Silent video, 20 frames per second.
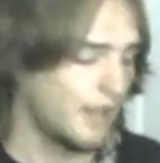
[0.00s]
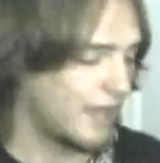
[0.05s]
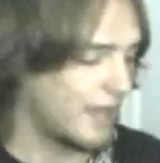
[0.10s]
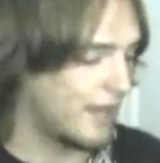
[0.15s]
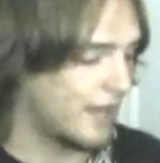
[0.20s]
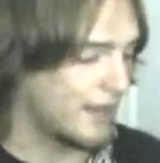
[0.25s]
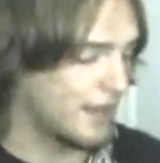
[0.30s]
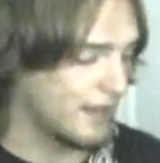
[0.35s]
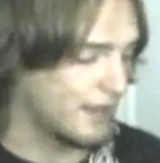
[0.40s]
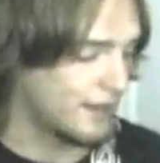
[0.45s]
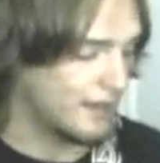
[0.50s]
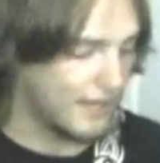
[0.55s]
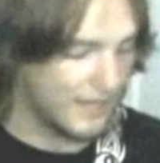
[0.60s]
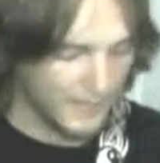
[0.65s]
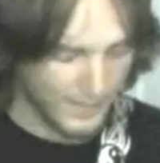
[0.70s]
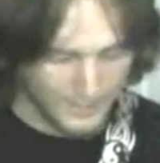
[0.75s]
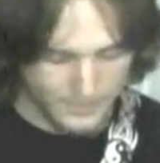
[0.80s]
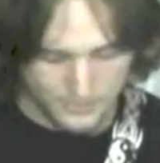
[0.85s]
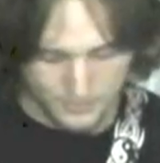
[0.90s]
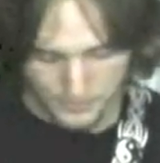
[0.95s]
And
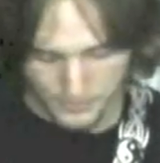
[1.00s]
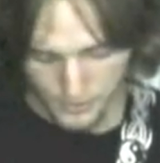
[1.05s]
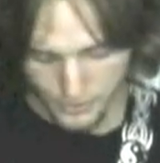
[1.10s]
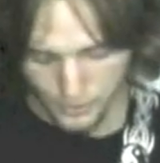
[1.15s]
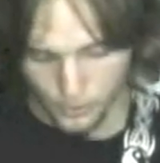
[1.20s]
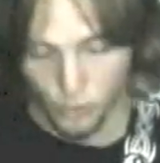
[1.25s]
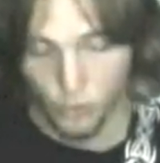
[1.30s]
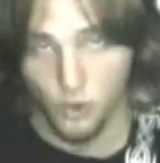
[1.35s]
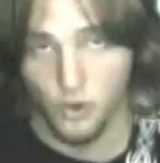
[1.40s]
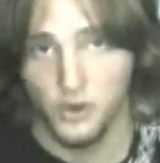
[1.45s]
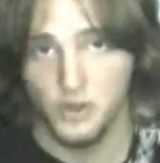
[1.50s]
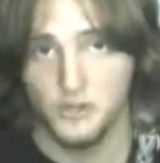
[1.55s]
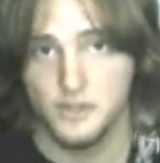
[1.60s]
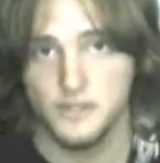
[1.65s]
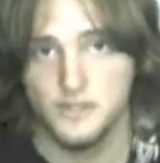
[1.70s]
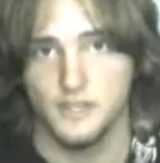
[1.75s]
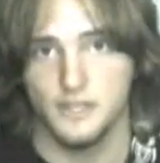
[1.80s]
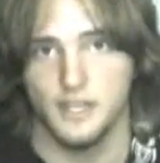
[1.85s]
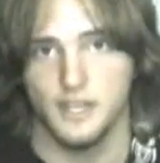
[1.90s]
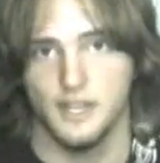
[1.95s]
as for the
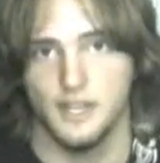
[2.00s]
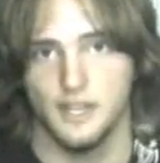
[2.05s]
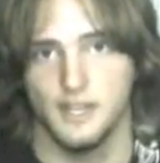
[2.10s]
chorus,